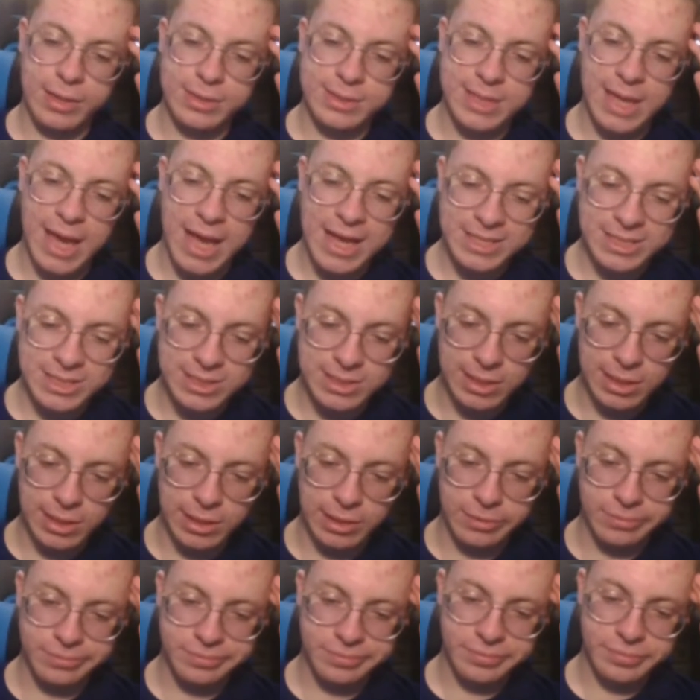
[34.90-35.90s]

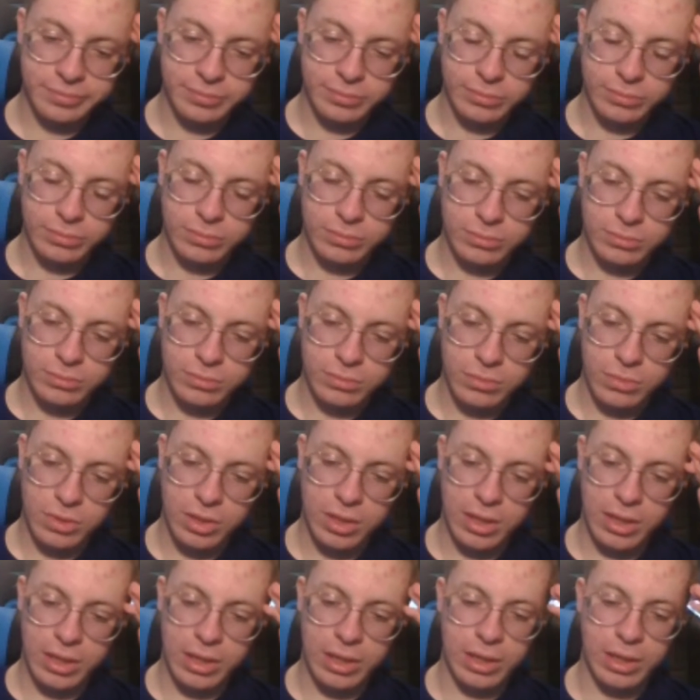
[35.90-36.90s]
testing
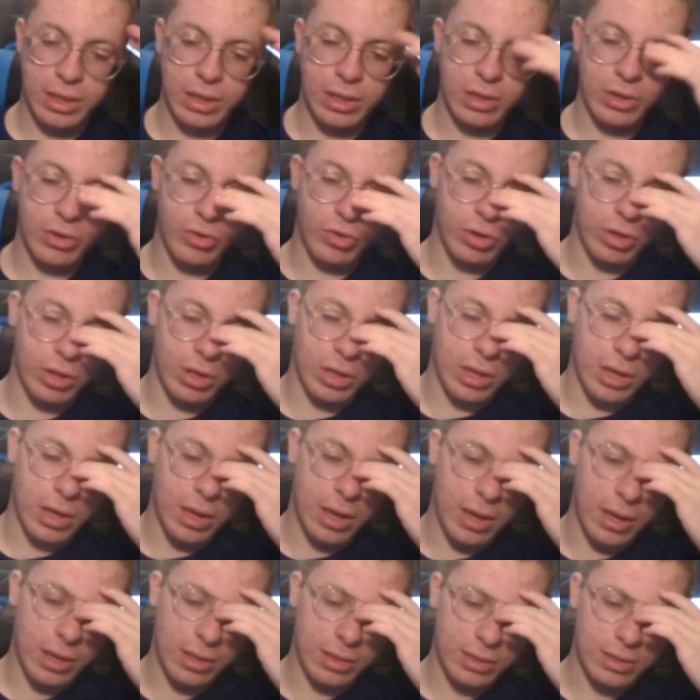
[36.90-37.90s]
these
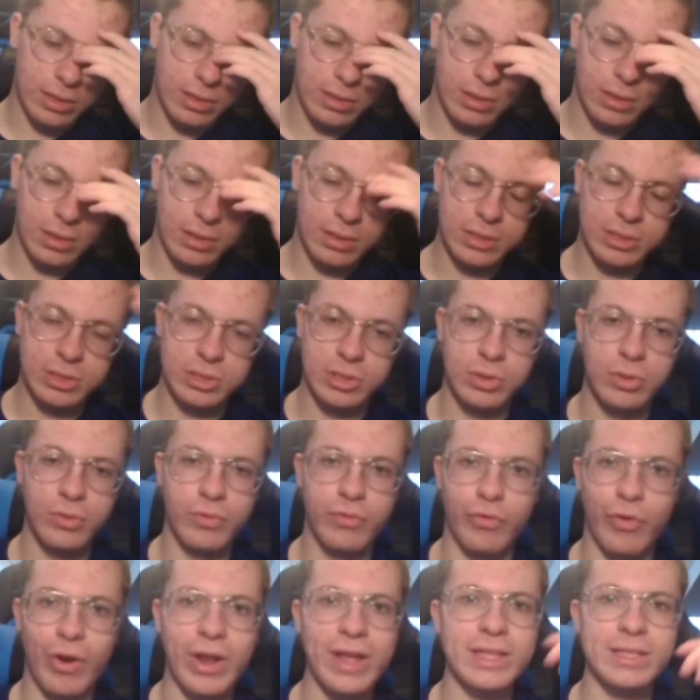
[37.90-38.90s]

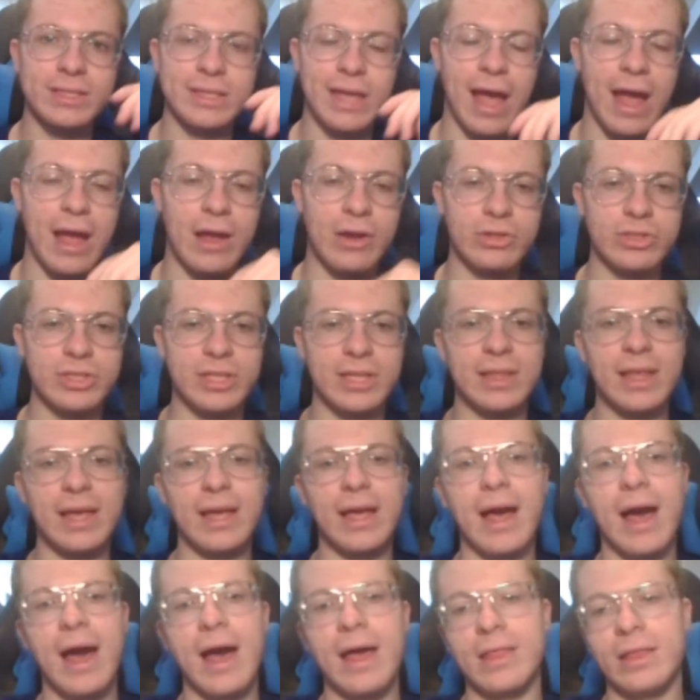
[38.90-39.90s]
new rain tires that
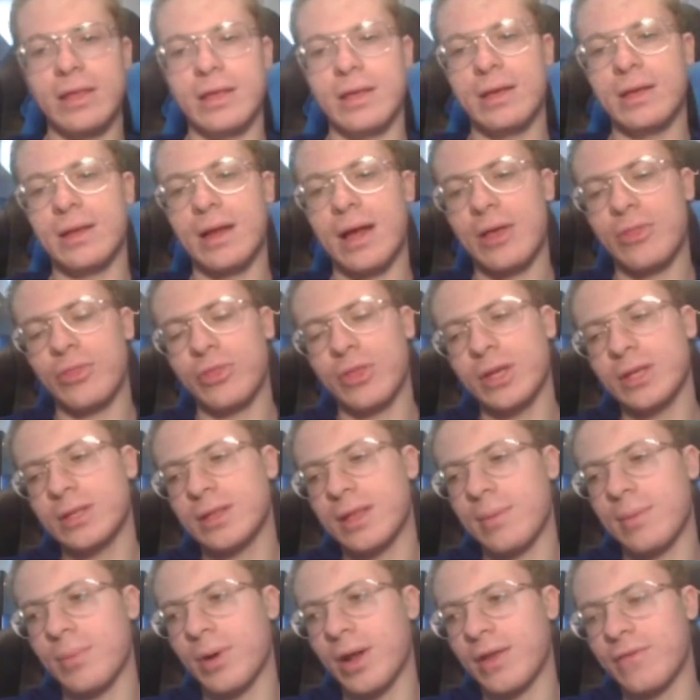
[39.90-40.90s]
they got, that I
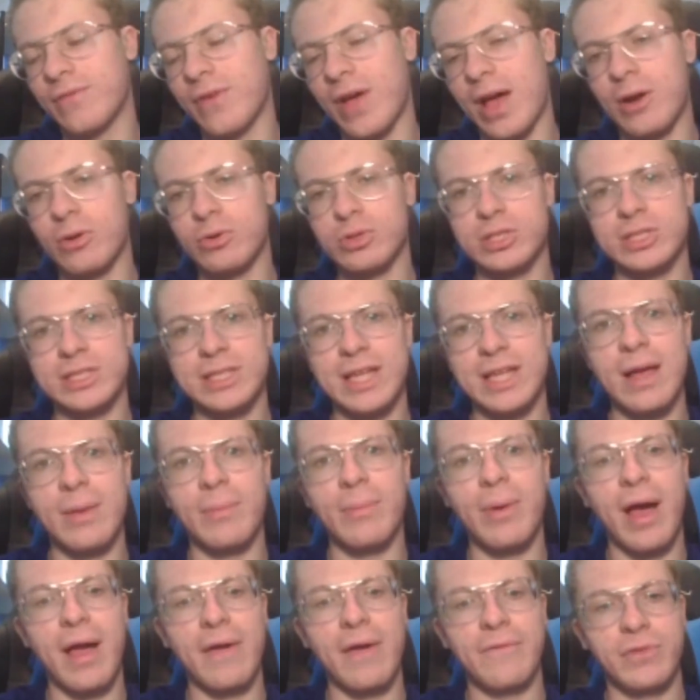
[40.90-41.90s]
think they might have had on
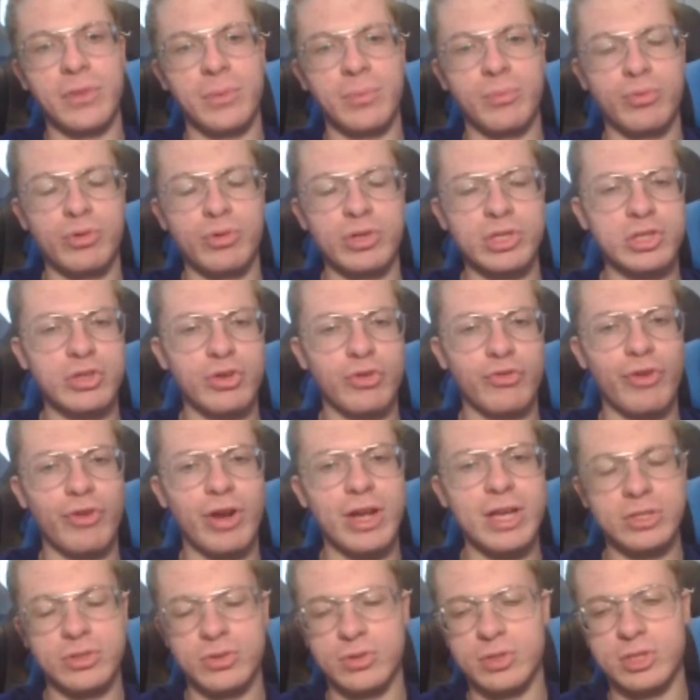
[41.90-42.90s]
standby for the Bristol
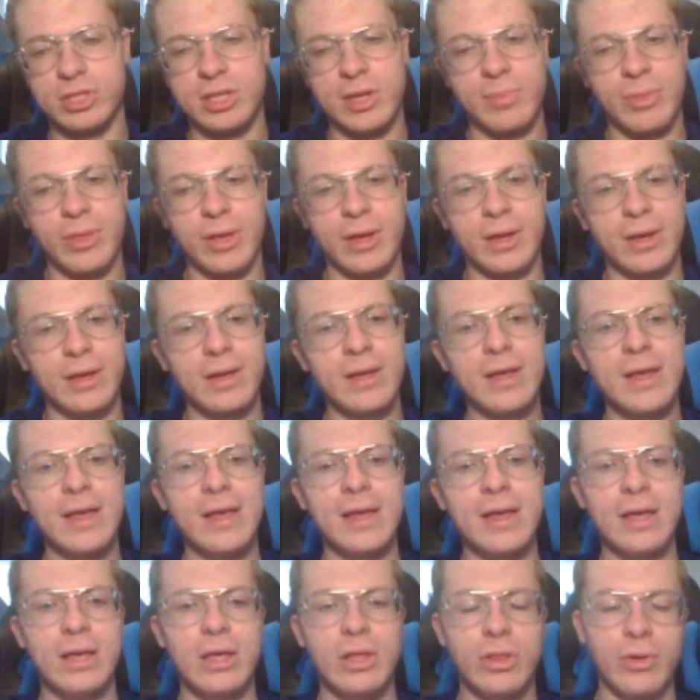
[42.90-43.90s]
race or something.
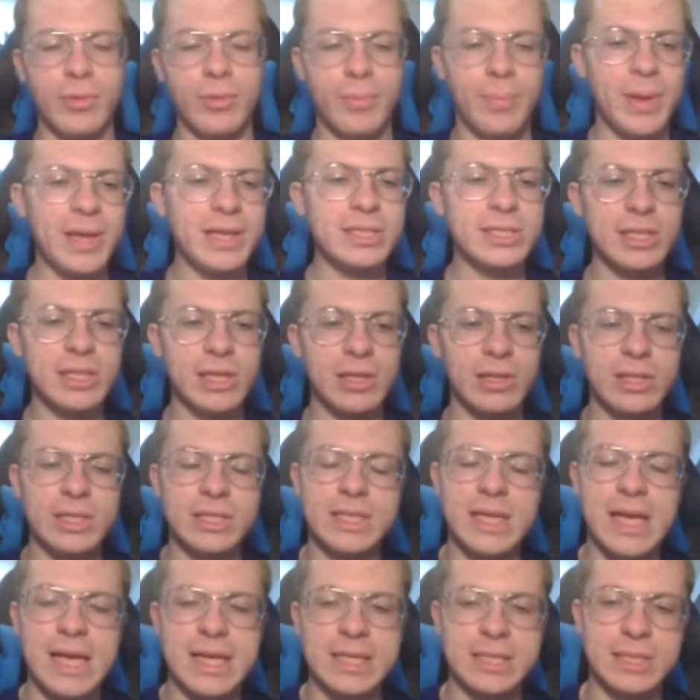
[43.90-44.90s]
They're basically
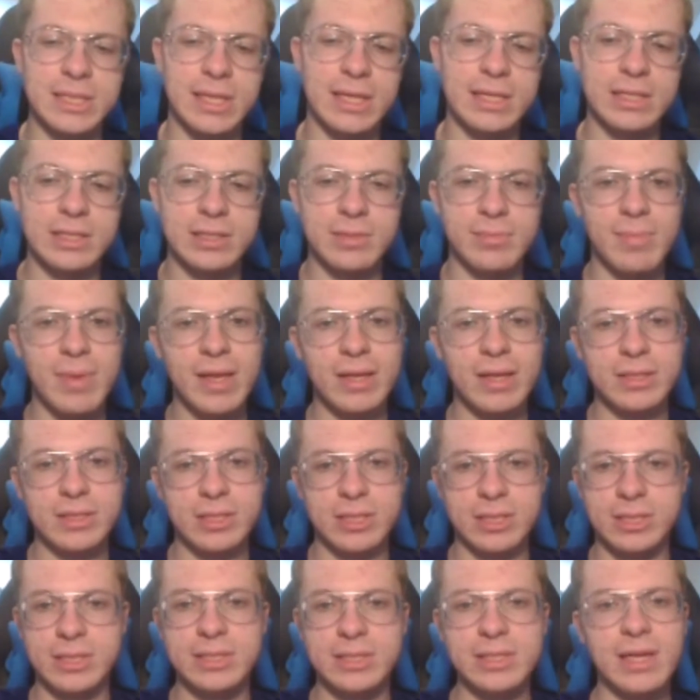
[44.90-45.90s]
testing it
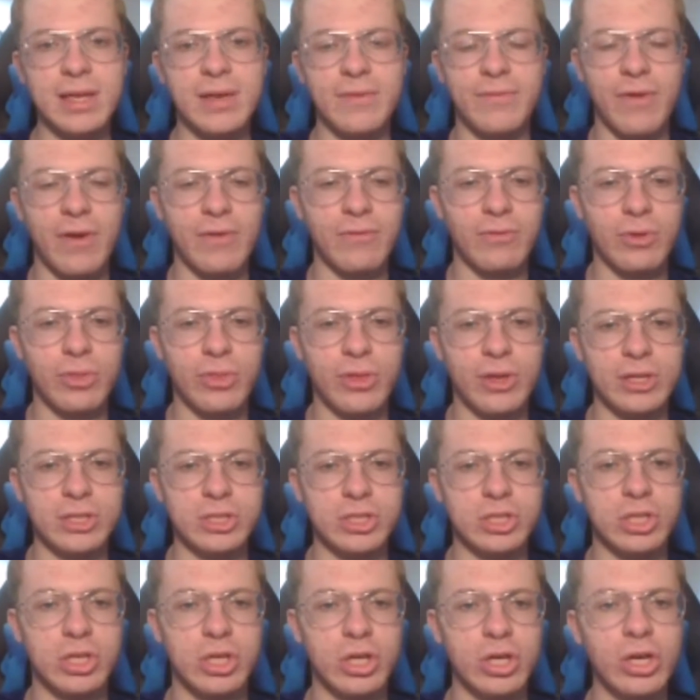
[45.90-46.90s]
to see if everything
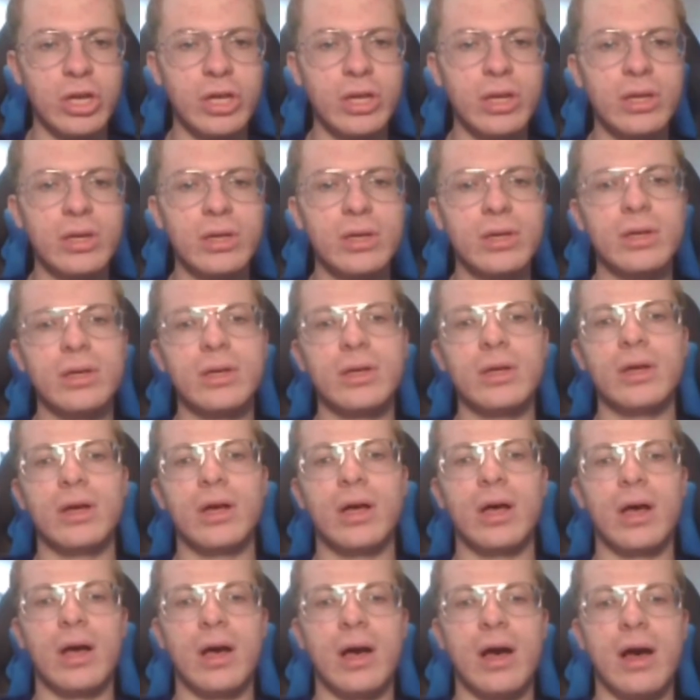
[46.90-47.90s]
is good.
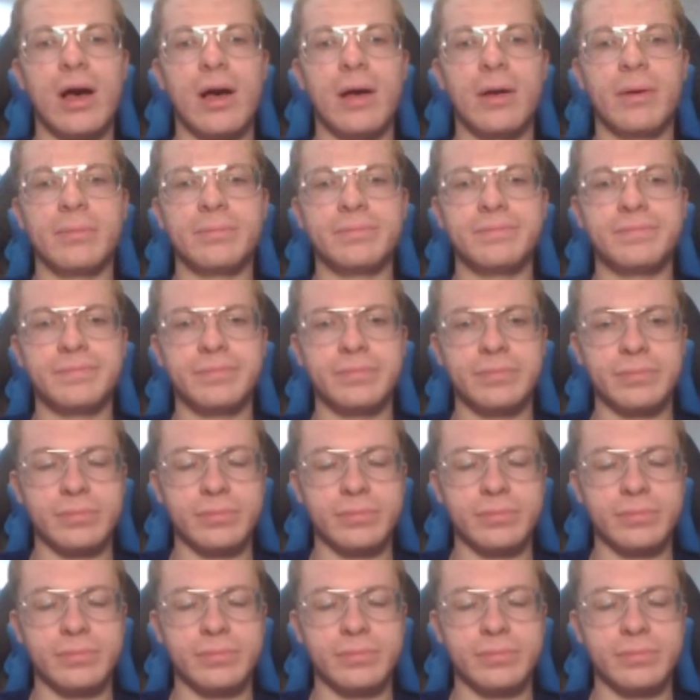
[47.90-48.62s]
You